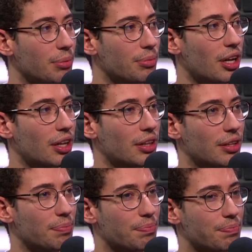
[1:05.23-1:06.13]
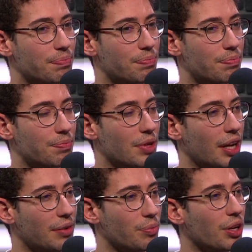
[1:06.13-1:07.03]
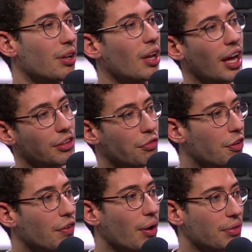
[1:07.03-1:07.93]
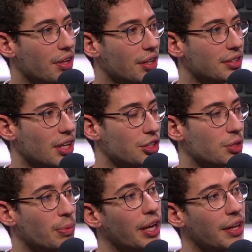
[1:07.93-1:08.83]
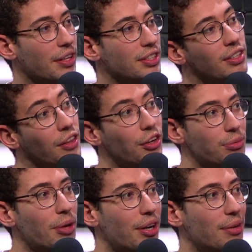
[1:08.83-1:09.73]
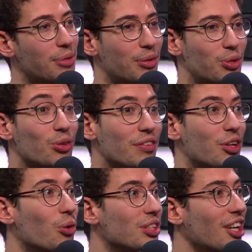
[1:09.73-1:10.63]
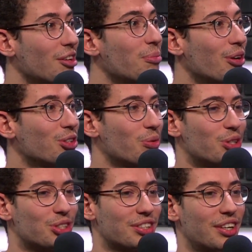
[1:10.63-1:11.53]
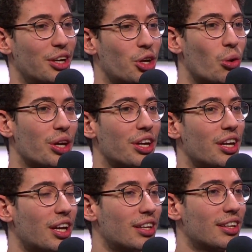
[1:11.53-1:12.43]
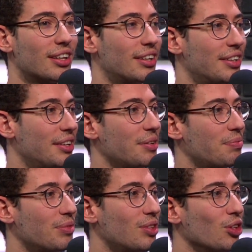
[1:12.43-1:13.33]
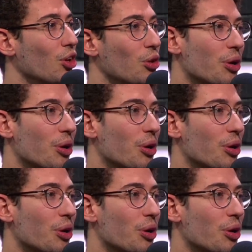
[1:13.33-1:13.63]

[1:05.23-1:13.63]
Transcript: that we like to figure out things and just play the standard meta, but we don't even know the standard meta, so we're just going in and not knowing